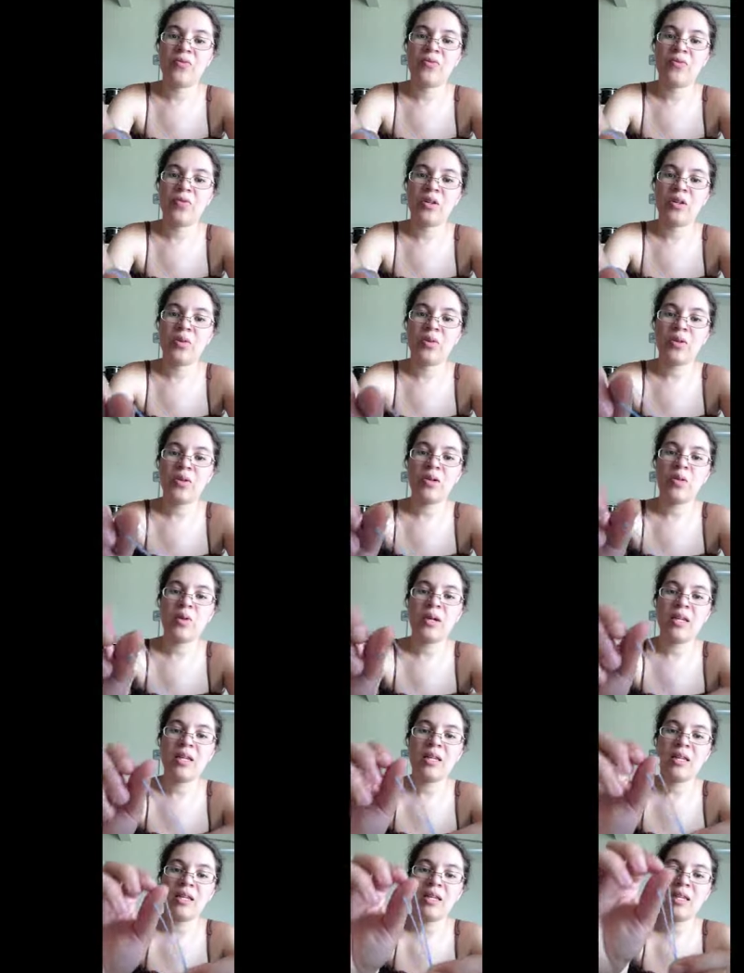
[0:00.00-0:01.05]
fingering weight
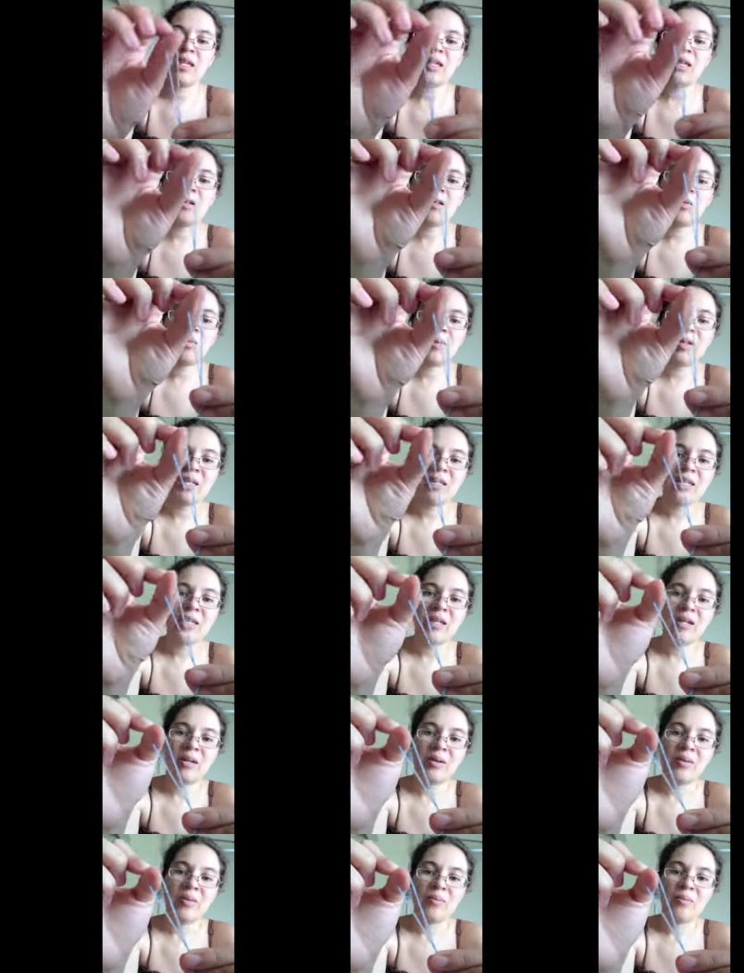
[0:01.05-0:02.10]
at the end, it'll be
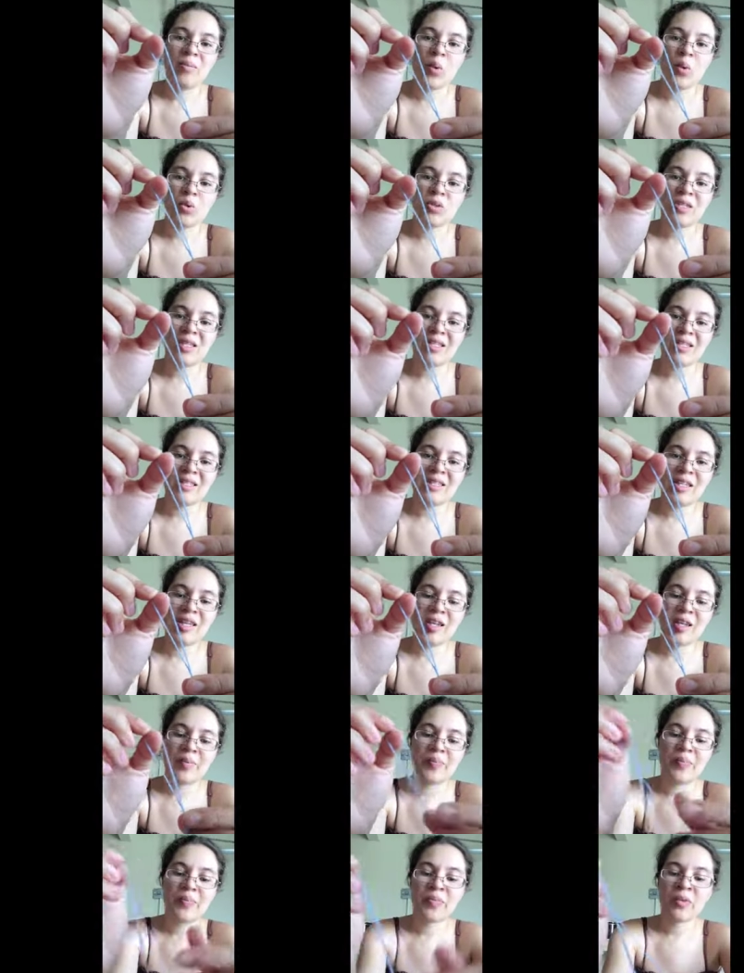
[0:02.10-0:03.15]
mostly the
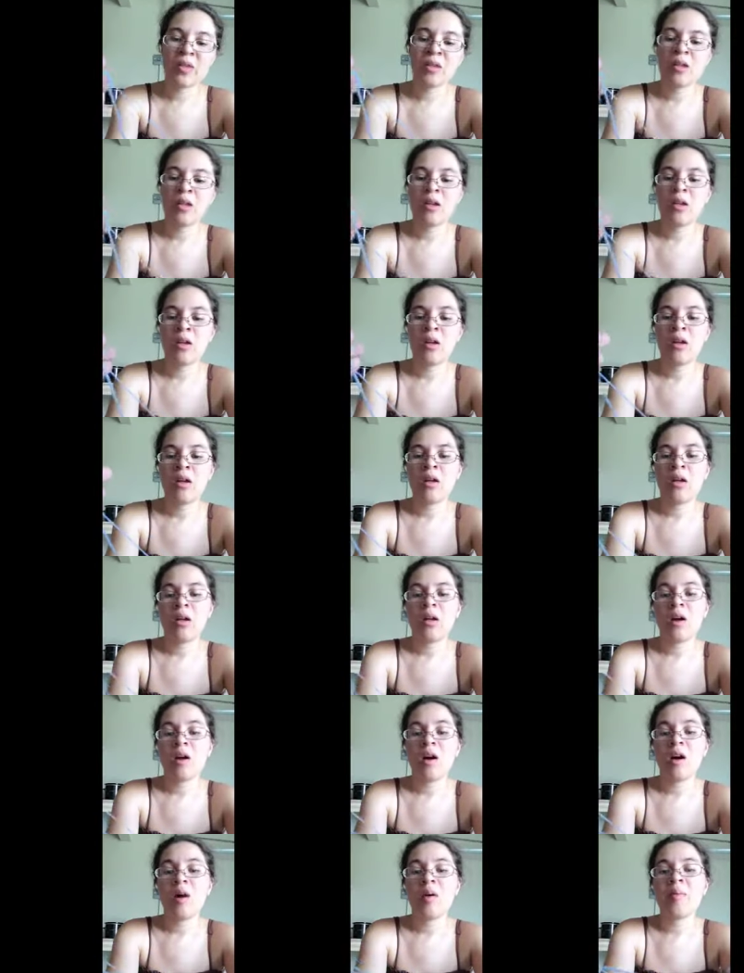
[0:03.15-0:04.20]
same.
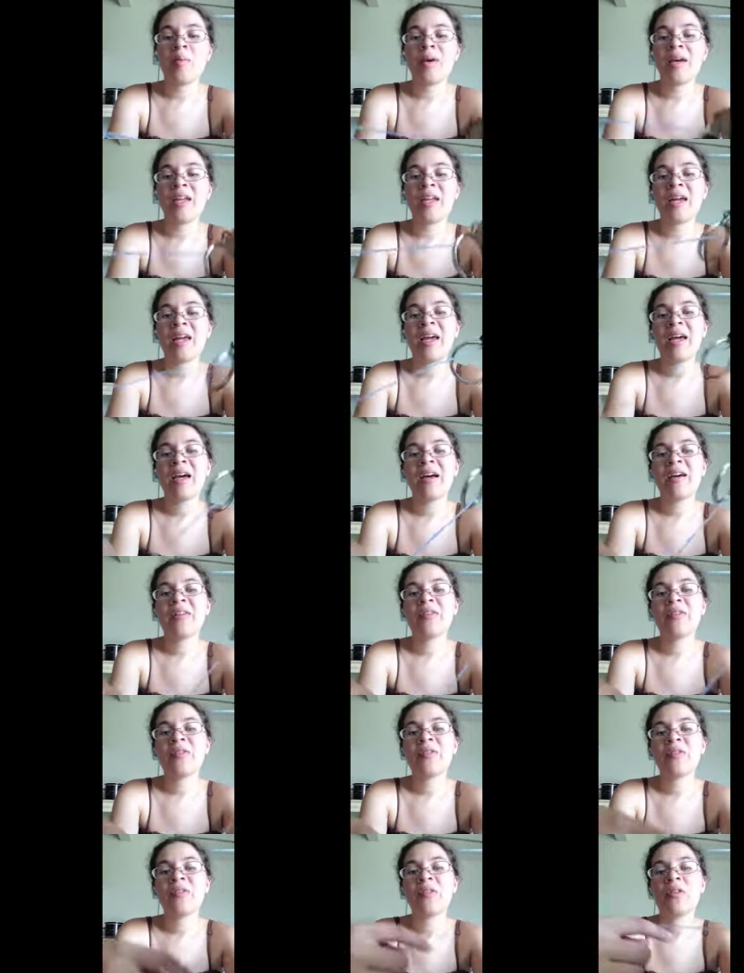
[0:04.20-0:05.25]
And I
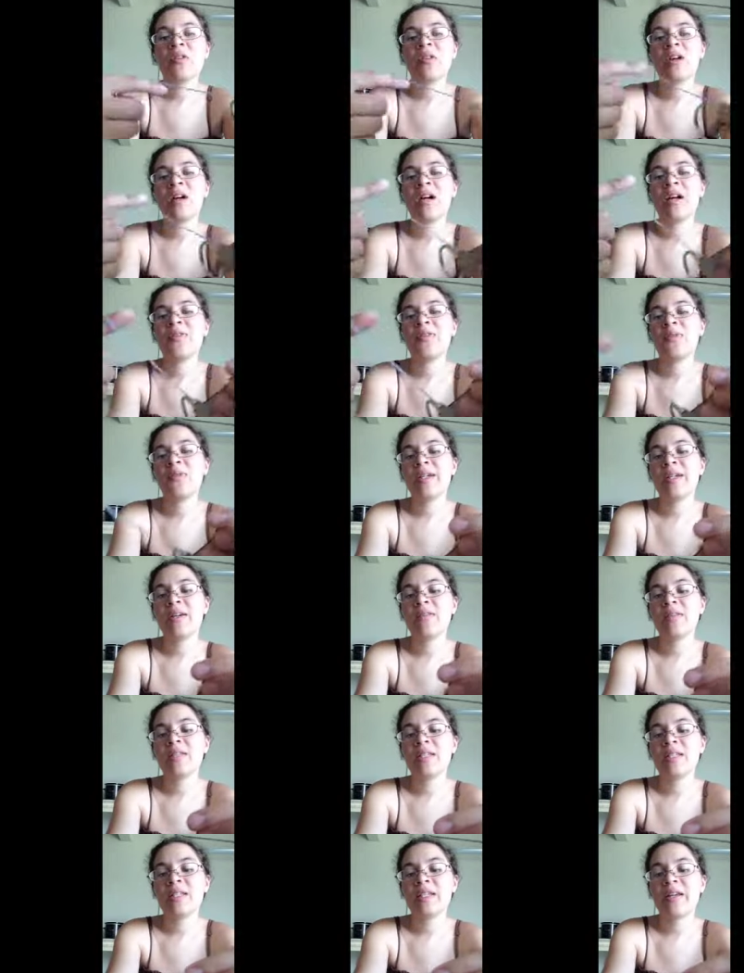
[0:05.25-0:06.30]
have 3
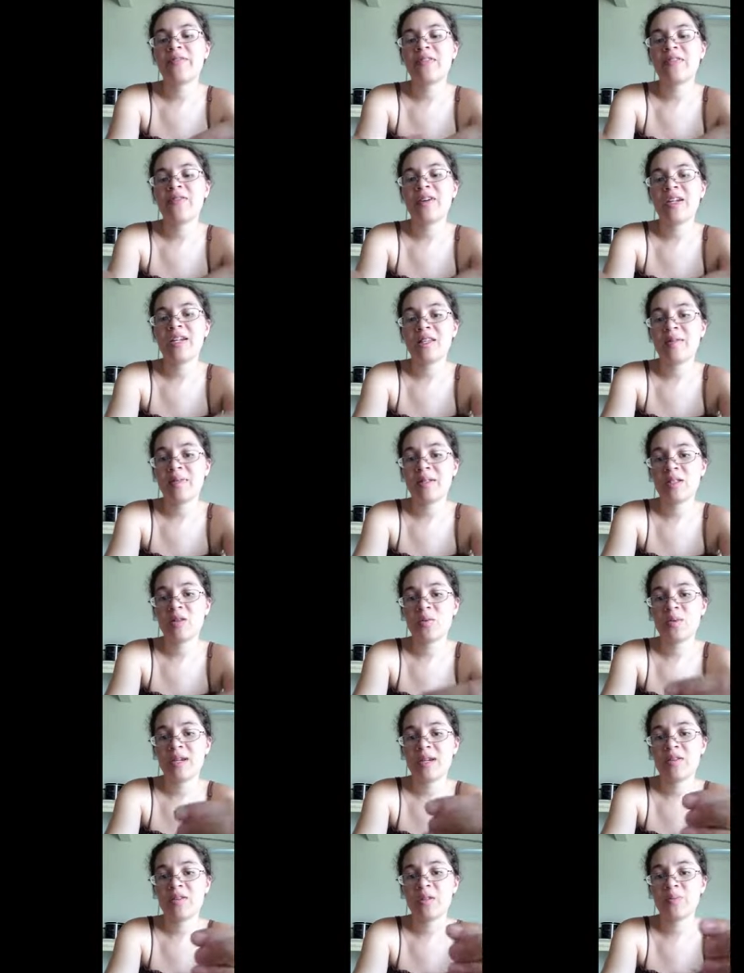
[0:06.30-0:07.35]
ounces, and I've divided them into
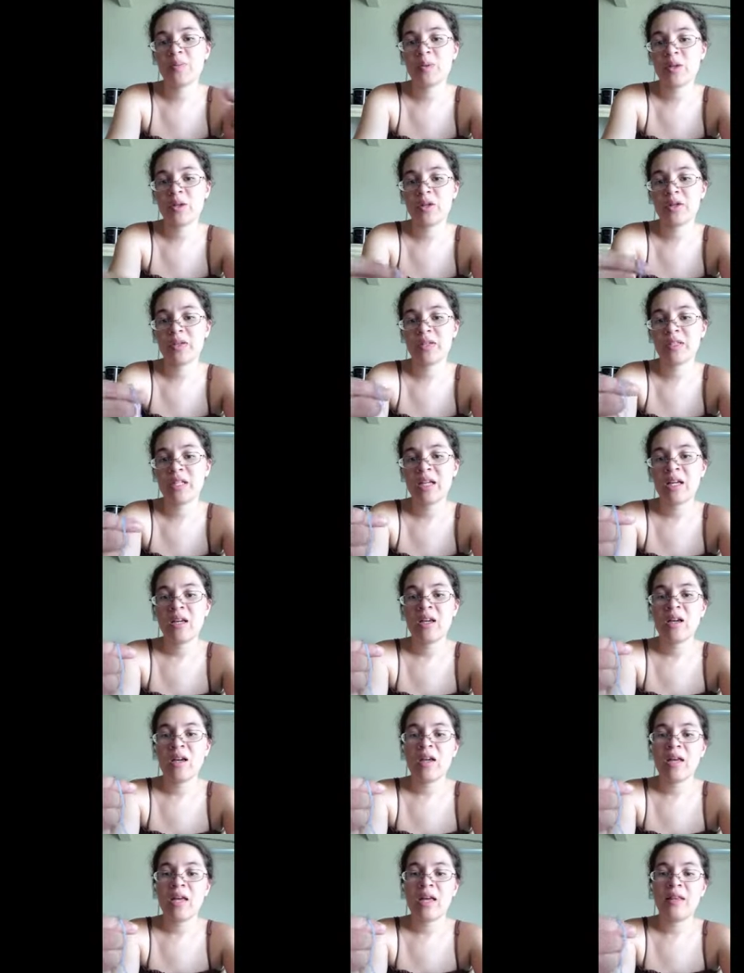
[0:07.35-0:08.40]
1 ounce balls.
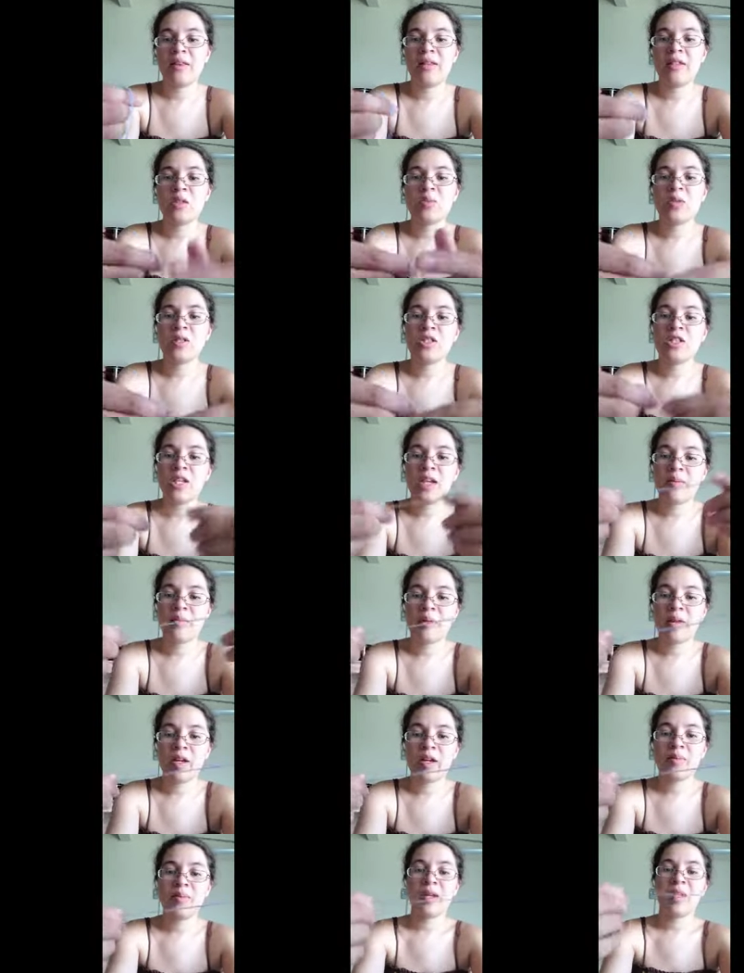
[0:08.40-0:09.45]
And this was chain
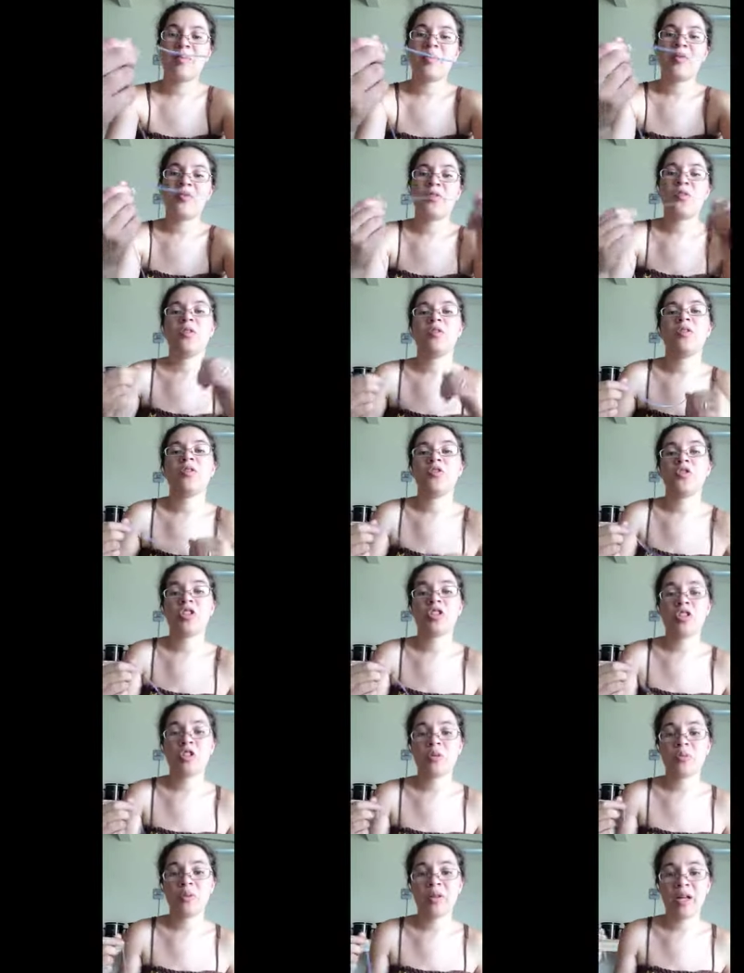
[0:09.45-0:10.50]
plied, but I prefer the
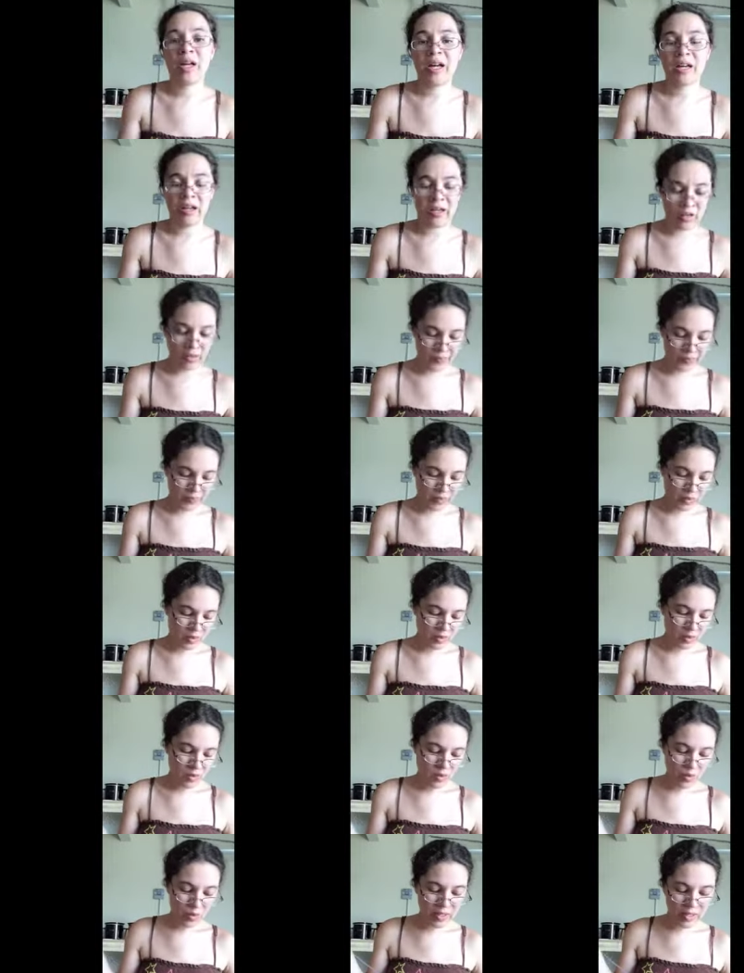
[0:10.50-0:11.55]
traditional ply
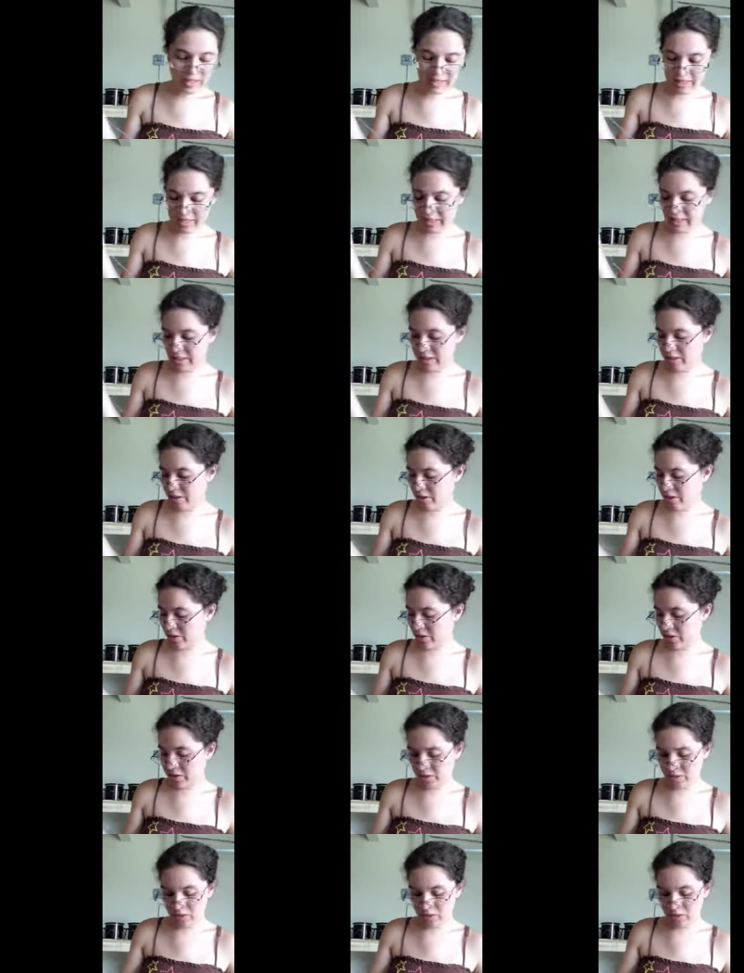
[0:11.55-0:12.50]
when it's easier,